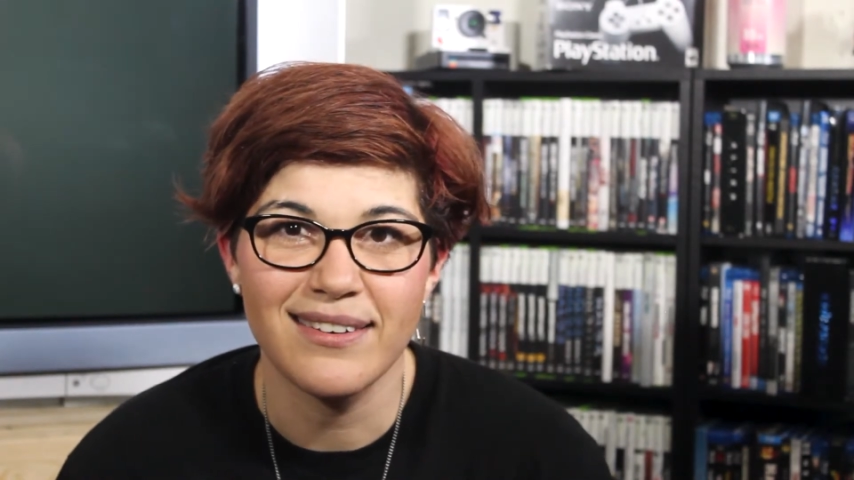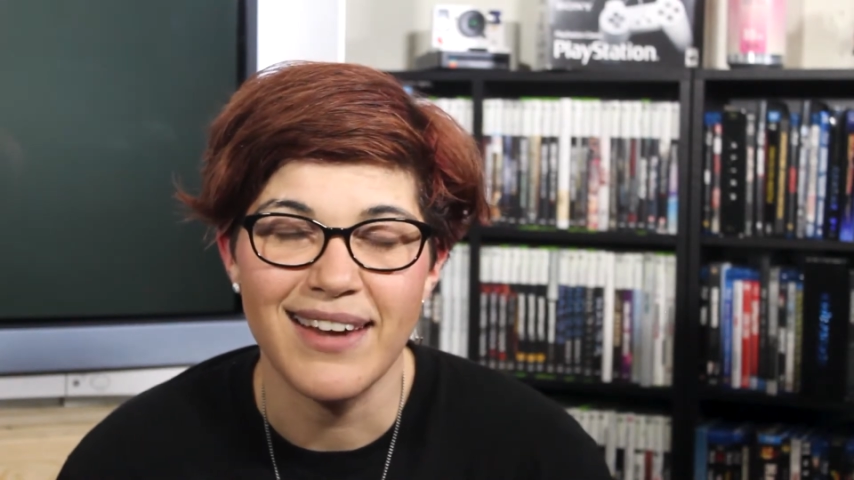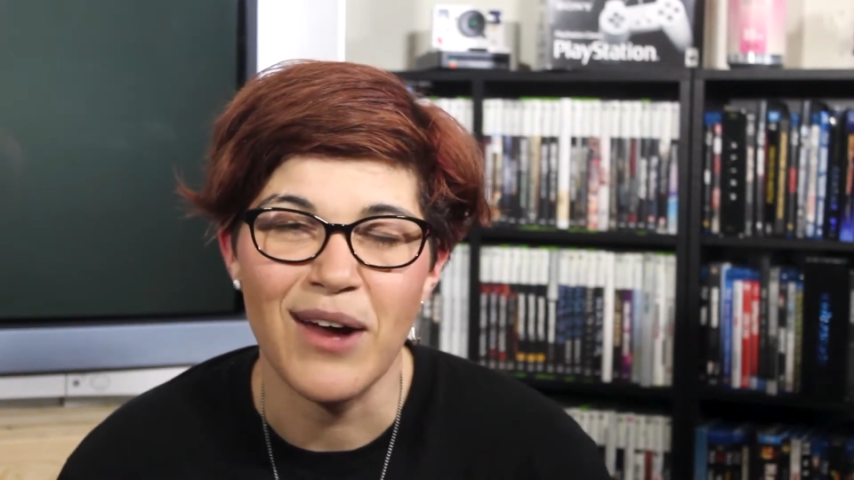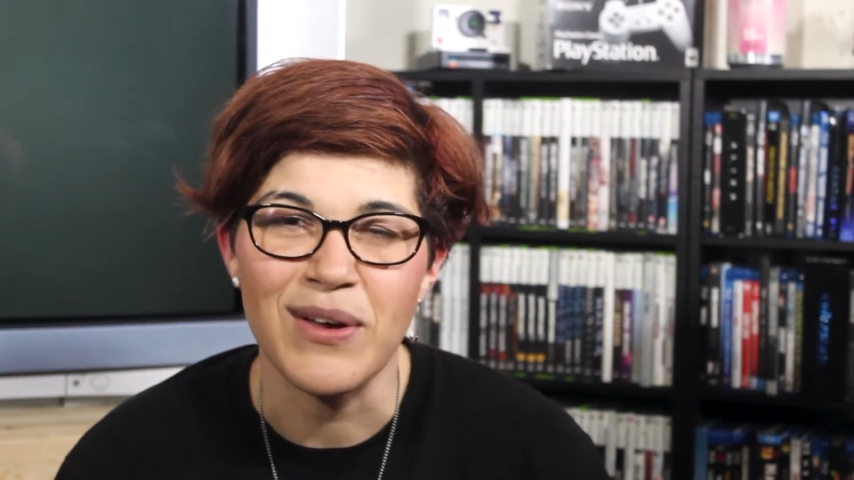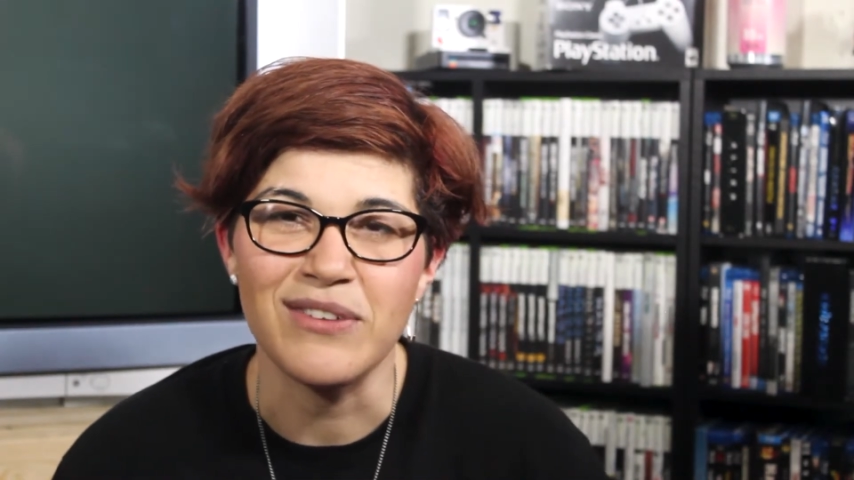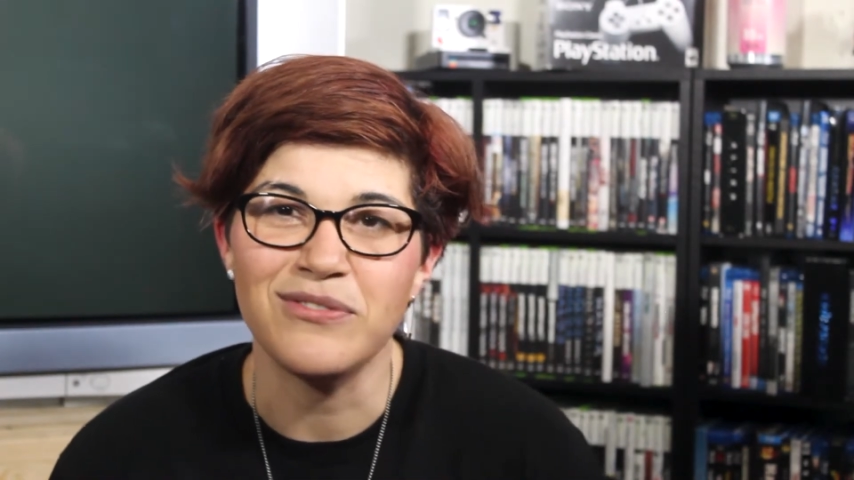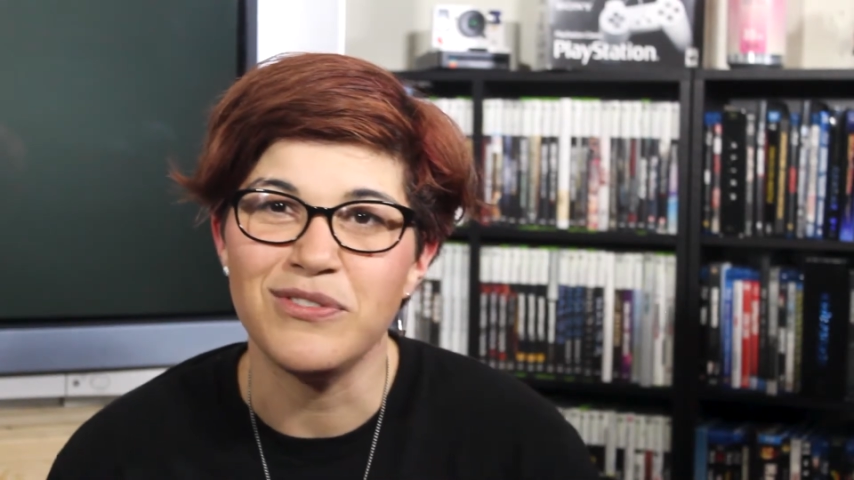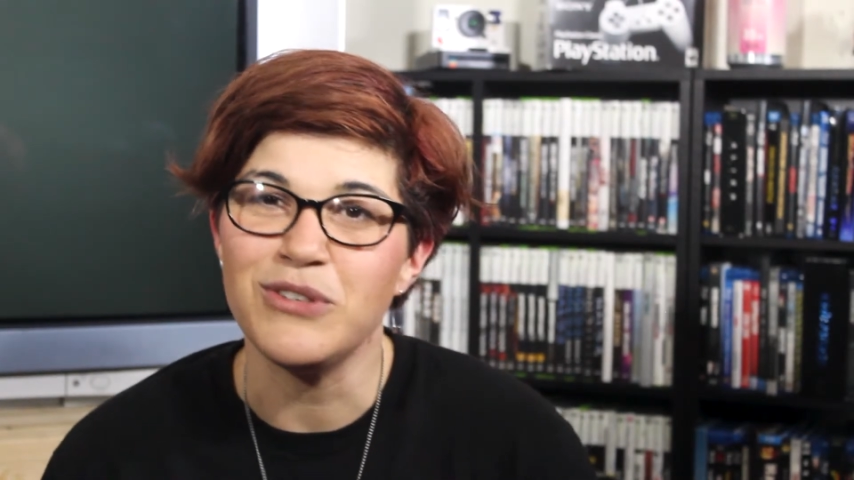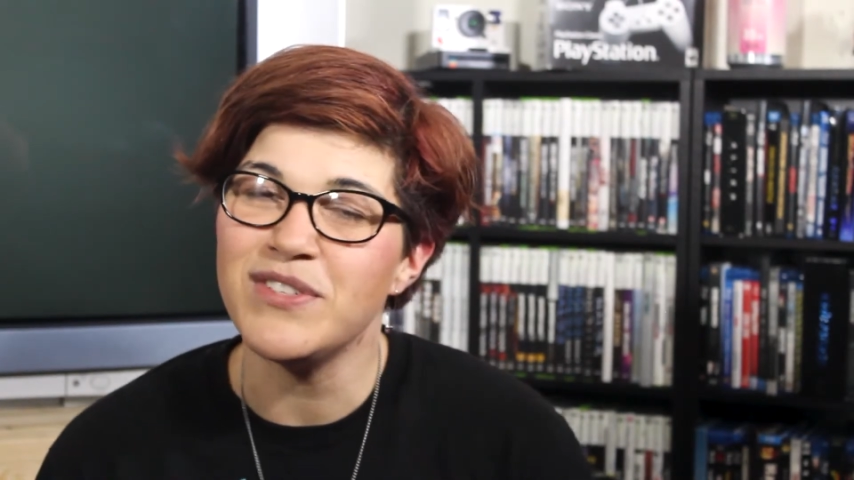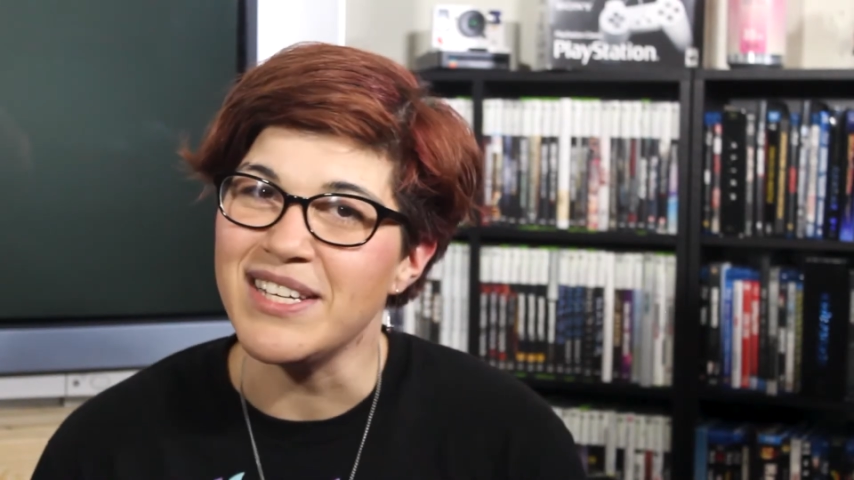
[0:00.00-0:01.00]
Now, if
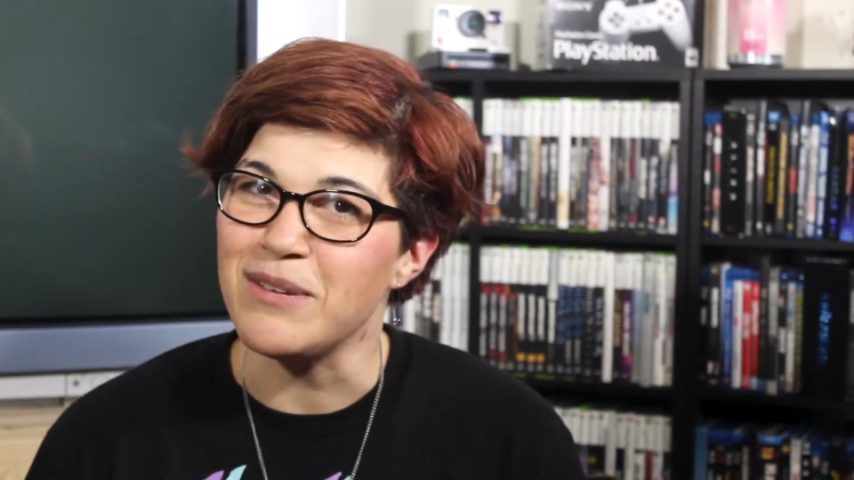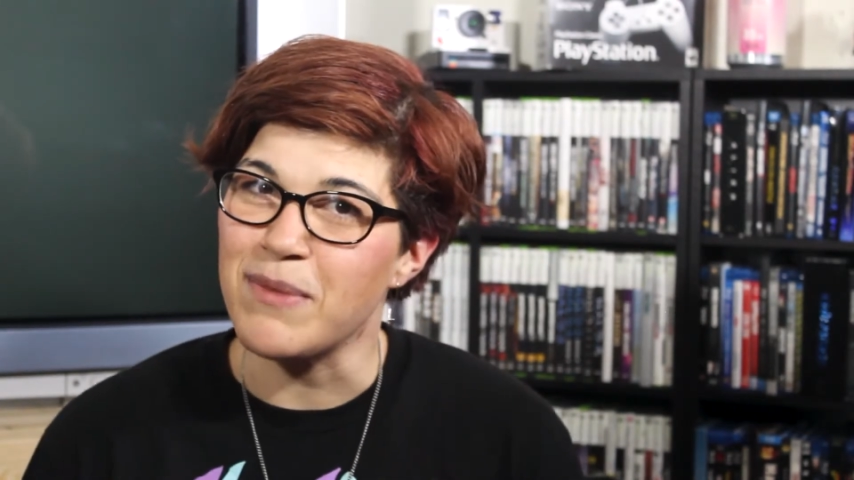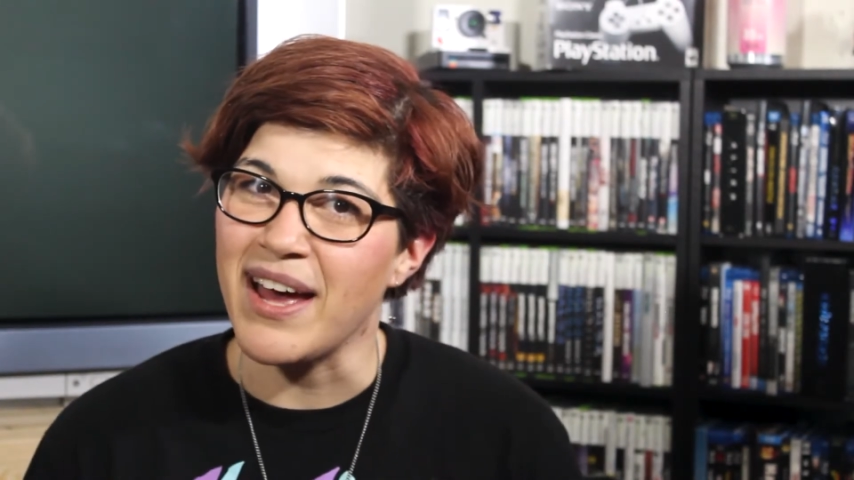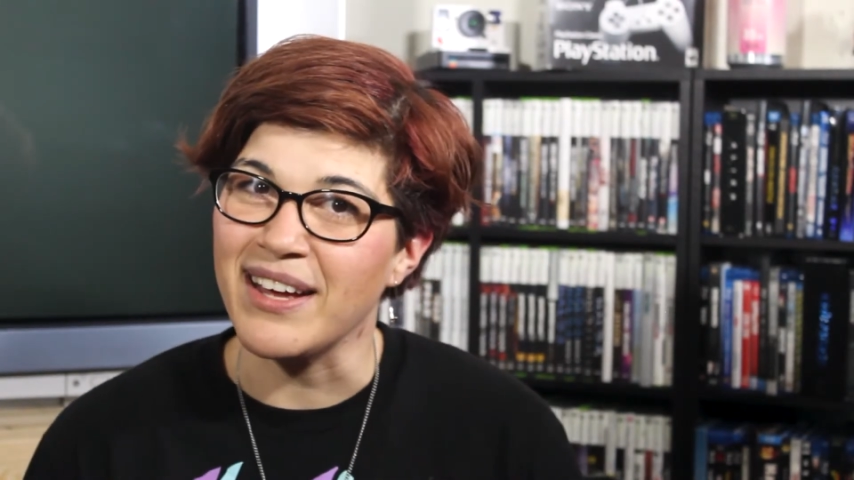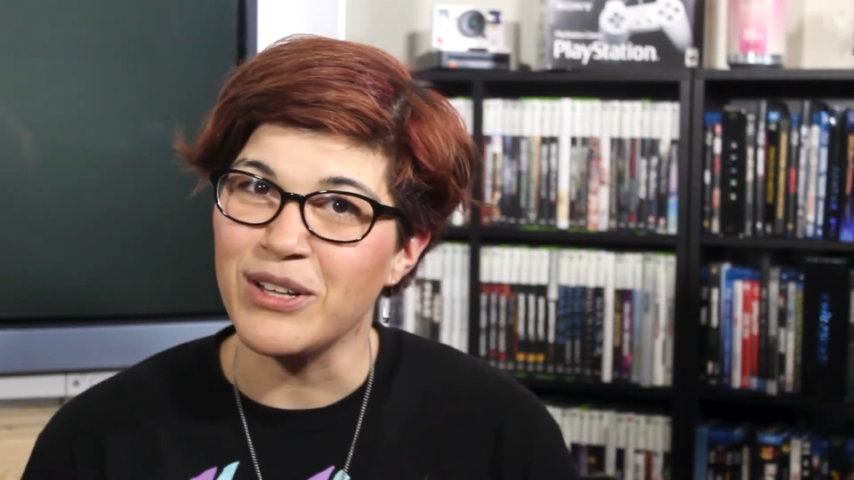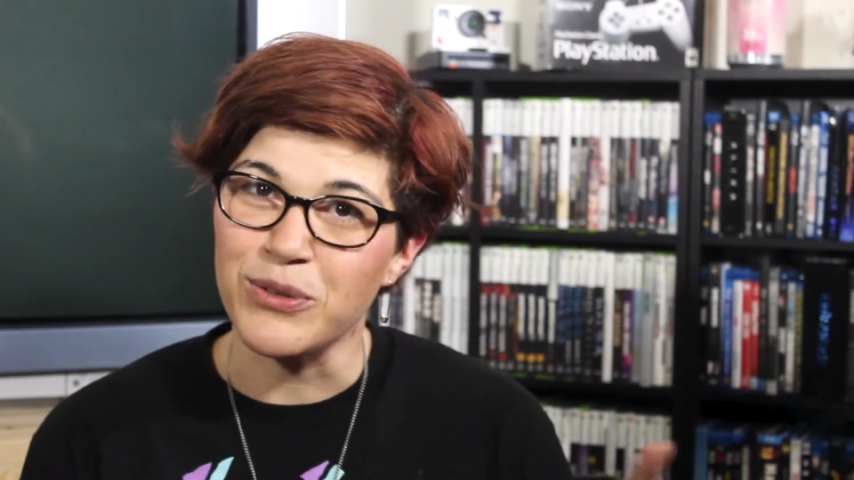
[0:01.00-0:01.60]
you've seen my